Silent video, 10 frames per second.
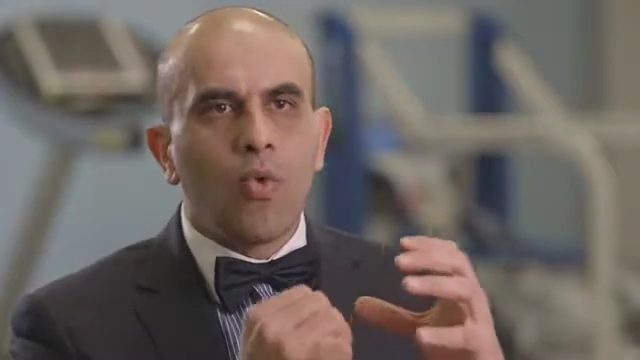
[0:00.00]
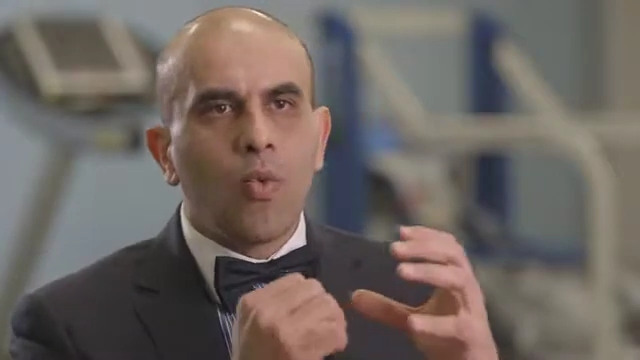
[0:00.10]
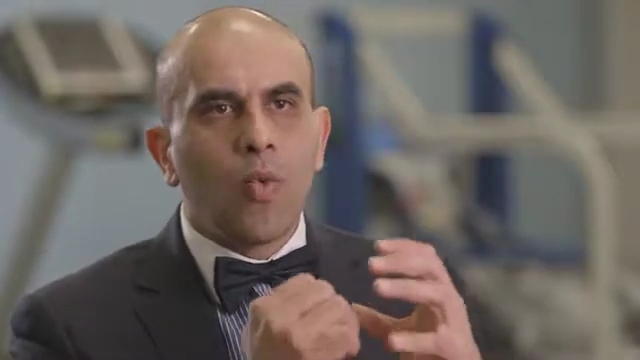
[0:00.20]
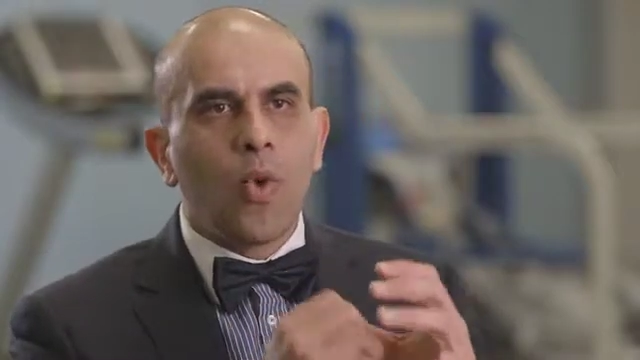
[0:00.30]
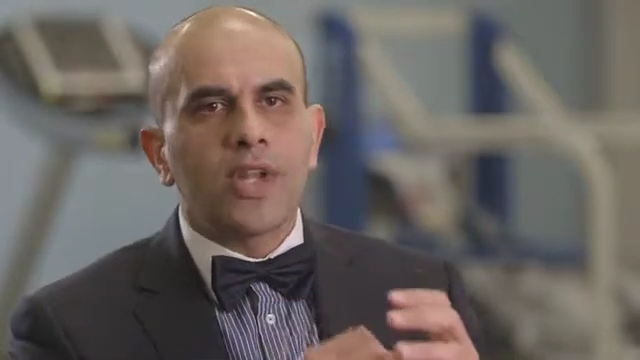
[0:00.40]

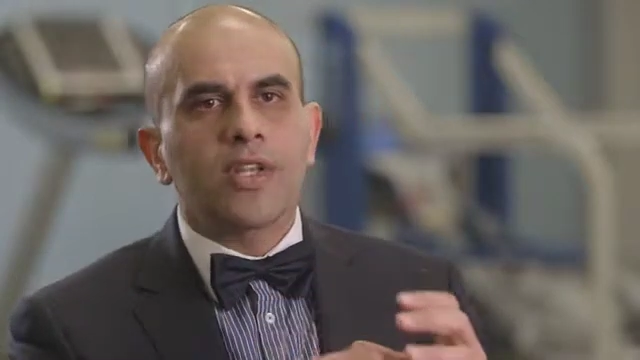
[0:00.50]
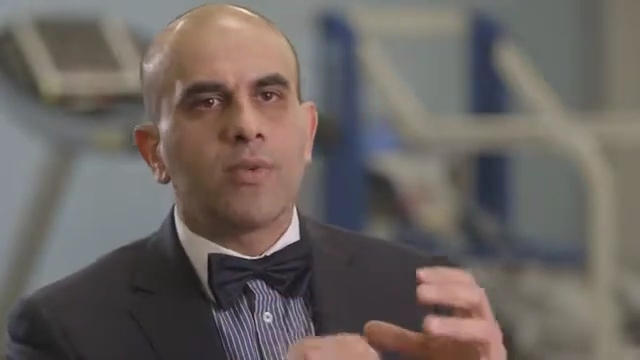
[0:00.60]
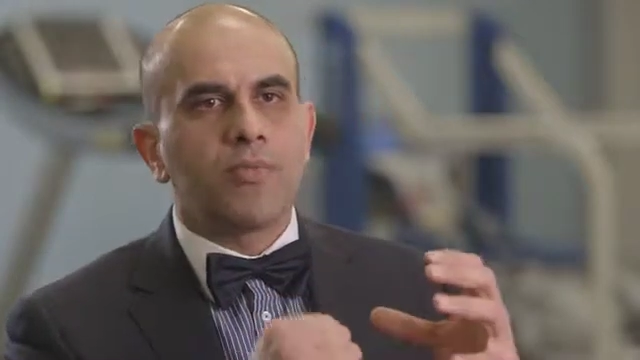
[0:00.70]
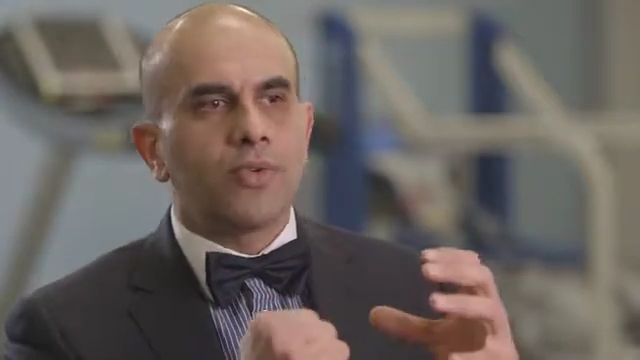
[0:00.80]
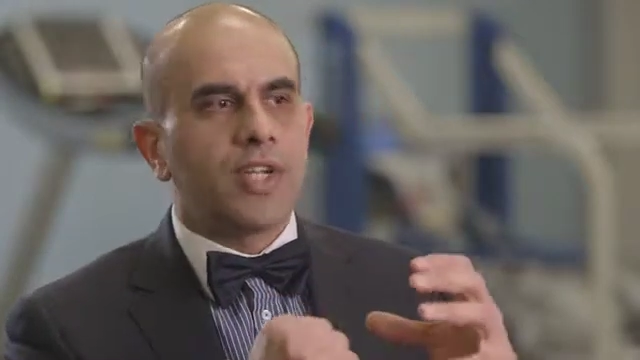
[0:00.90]
one
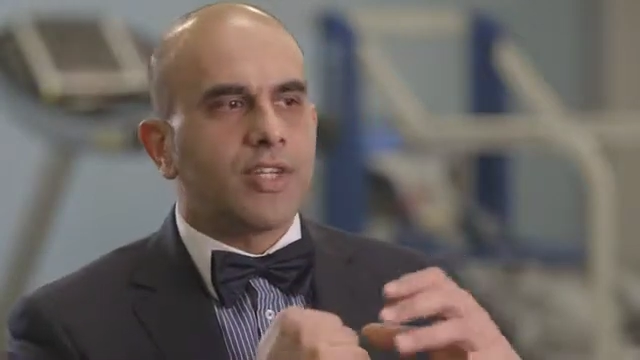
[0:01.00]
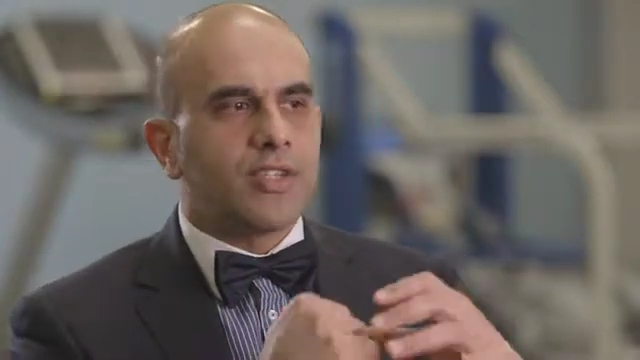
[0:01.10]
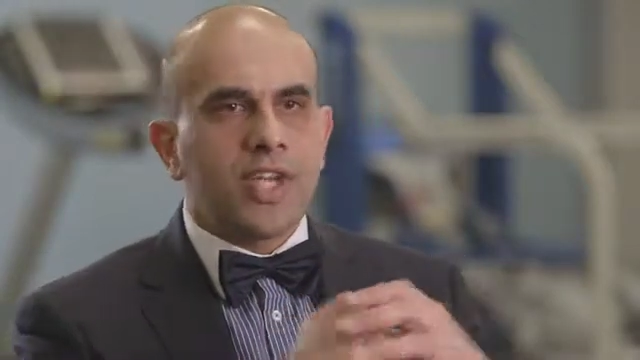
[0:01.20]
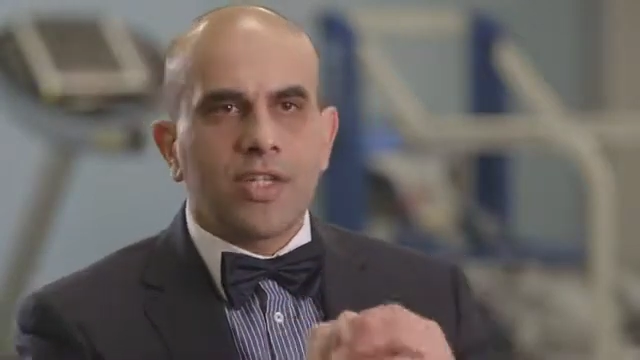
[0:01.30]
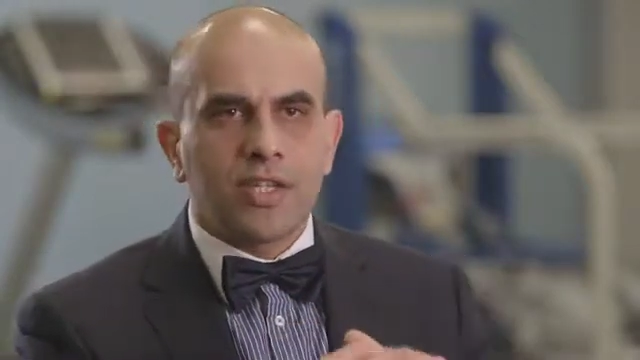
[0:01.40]
component
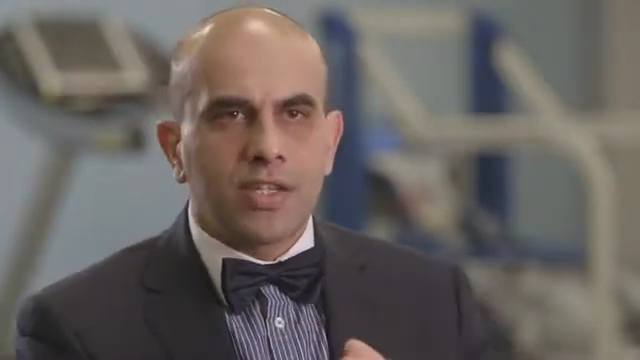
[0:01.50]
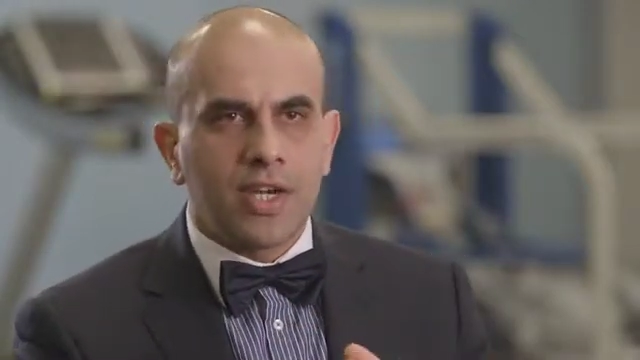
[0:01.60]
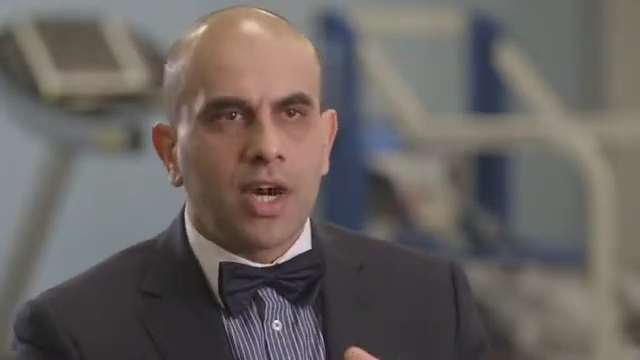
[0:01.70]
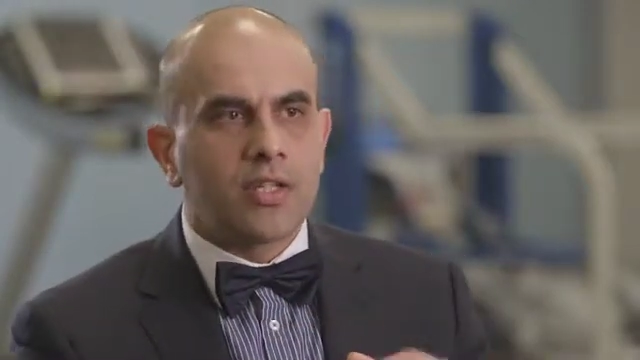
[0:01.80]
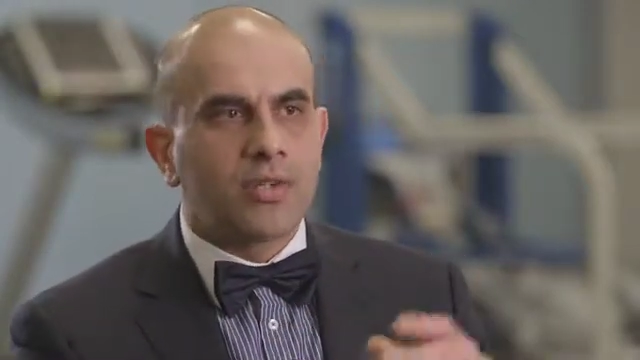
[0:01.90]
is hitting
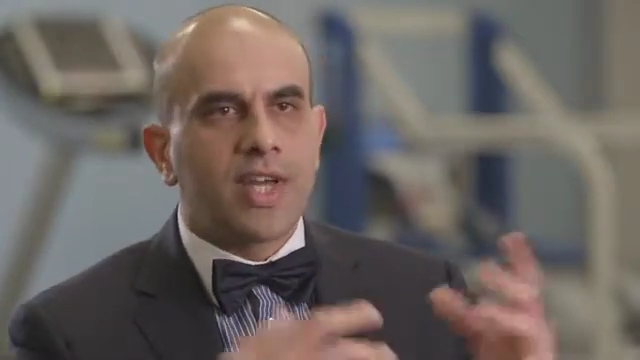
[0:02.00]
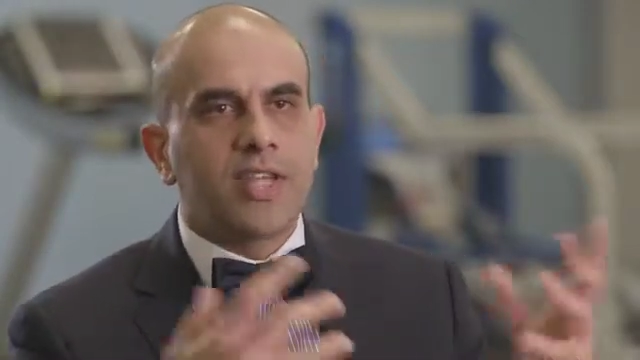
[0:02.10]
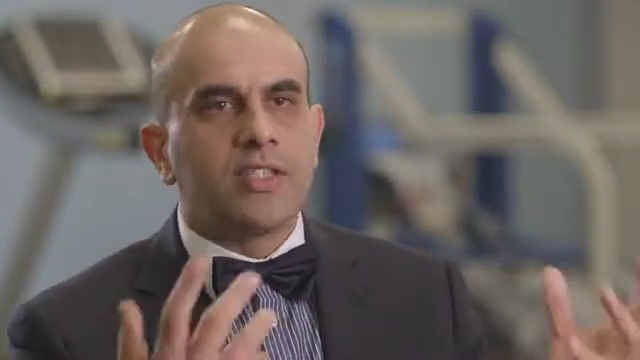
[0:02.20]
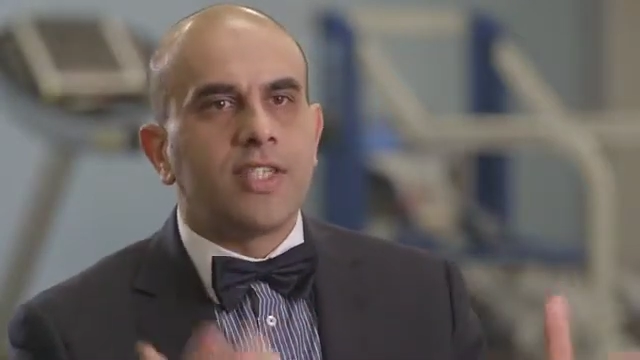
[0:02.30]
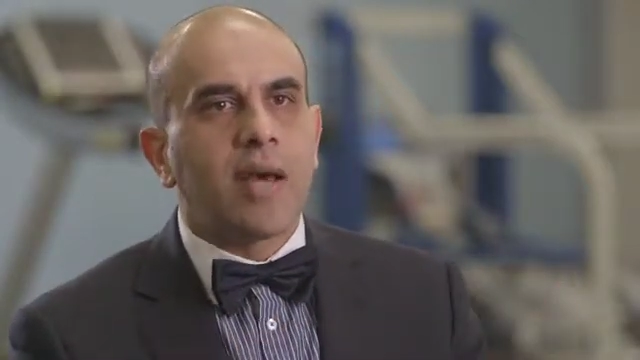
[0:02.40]
the other
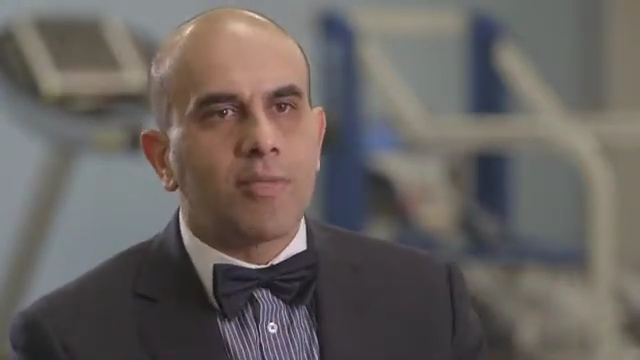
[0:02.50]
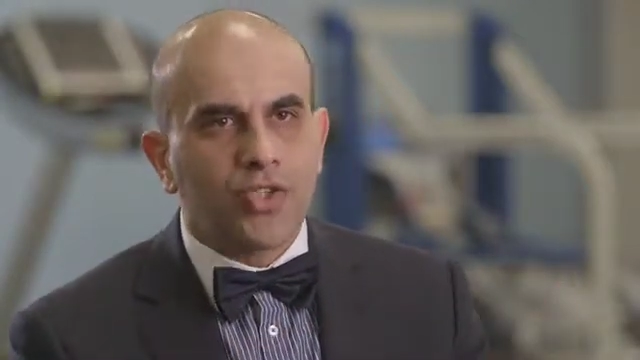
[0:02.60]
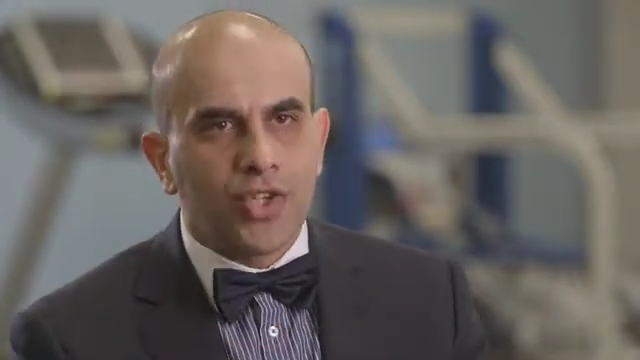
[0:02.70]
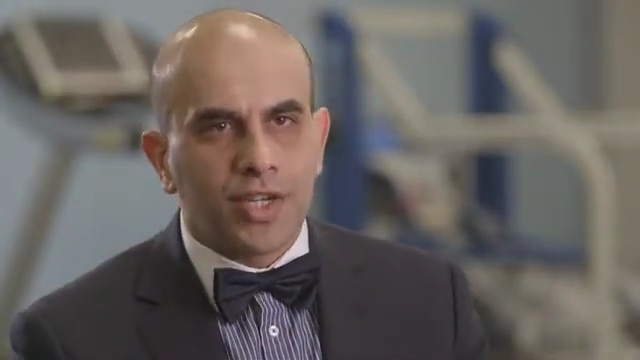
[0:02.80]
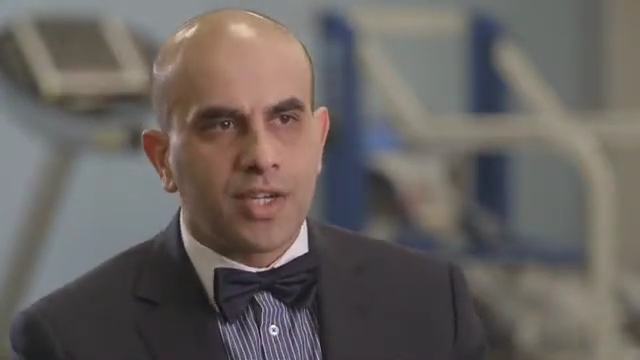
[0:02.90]
and
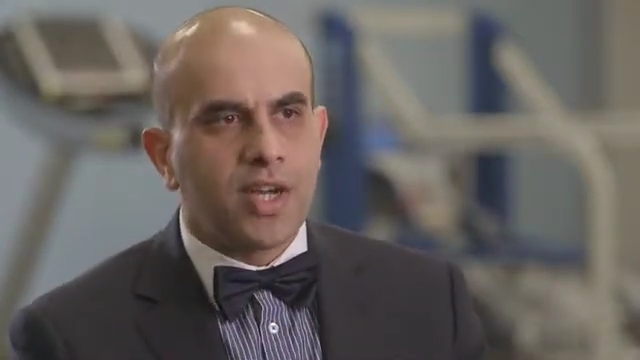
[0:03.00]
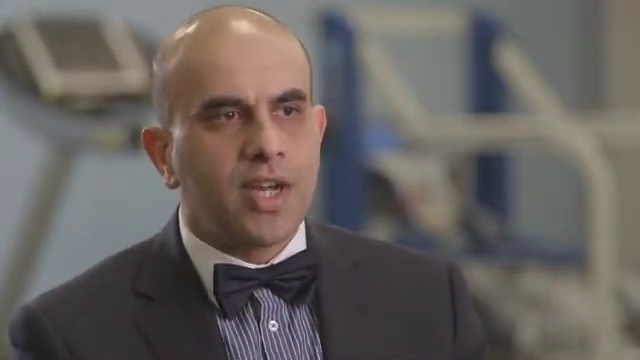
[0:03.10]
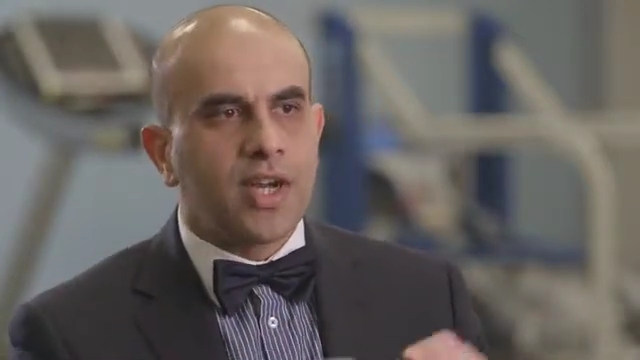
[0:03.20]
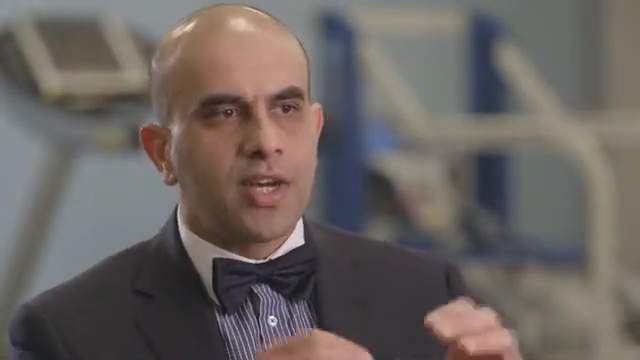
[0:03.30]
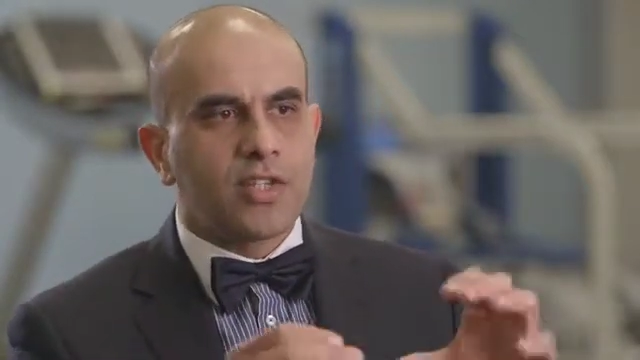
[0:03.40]
damaging
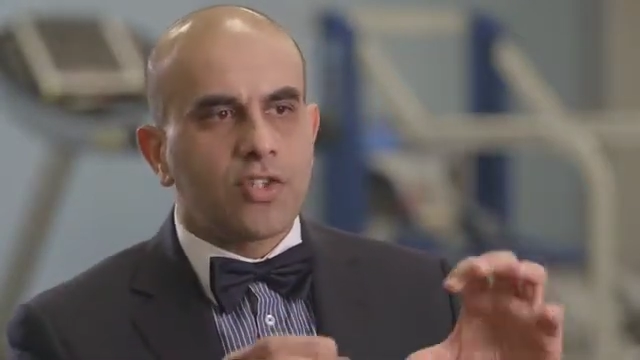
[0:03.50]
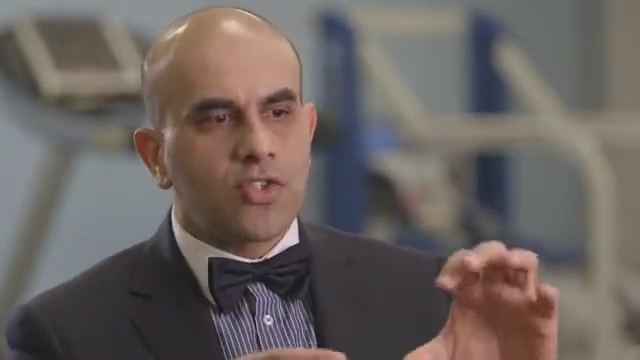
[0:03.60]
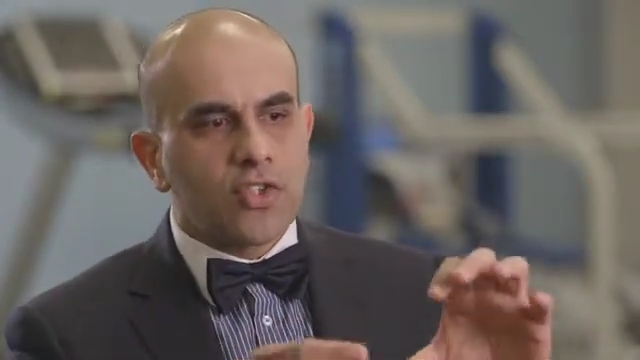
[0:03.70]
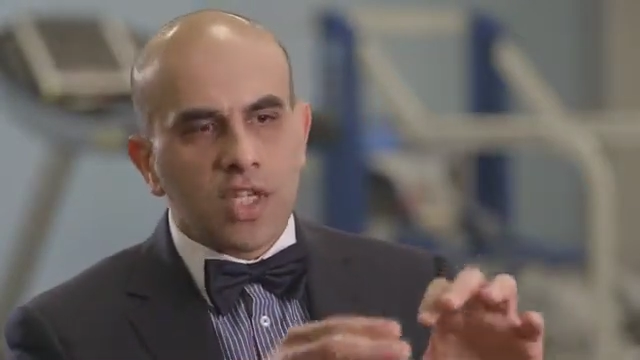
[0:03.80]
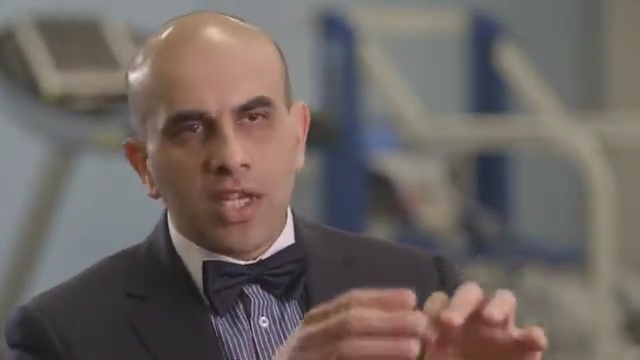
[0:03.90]
the
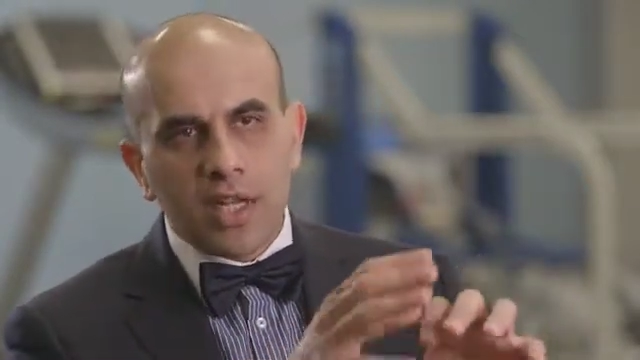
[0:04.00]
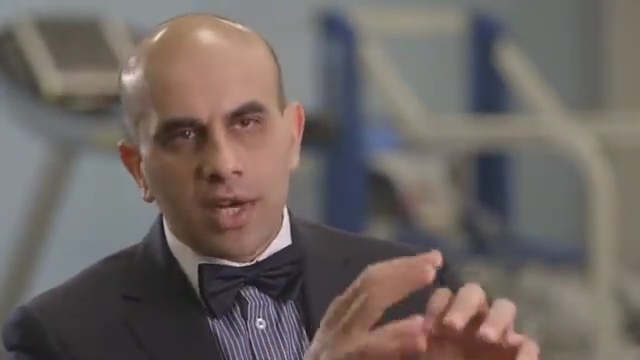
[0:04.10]
seal